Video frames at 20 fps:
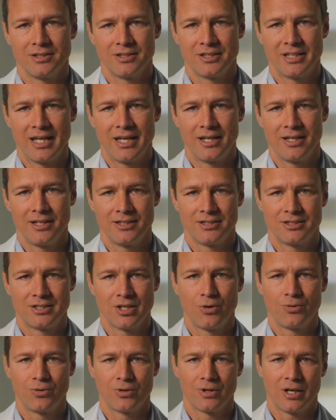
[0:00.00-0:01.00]
they
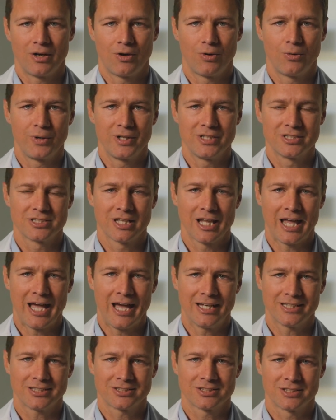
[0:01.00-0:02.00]
don't always
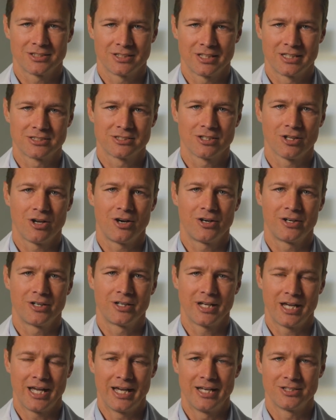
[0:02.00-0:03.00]
last as
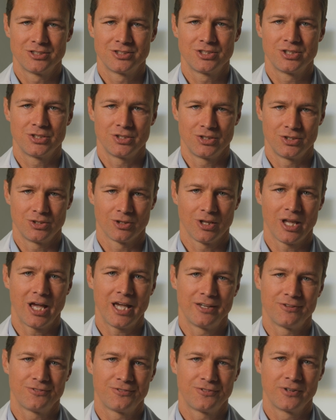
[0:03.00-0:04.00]
long as your
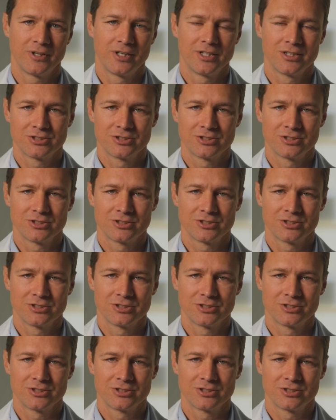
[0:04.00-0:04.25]
life.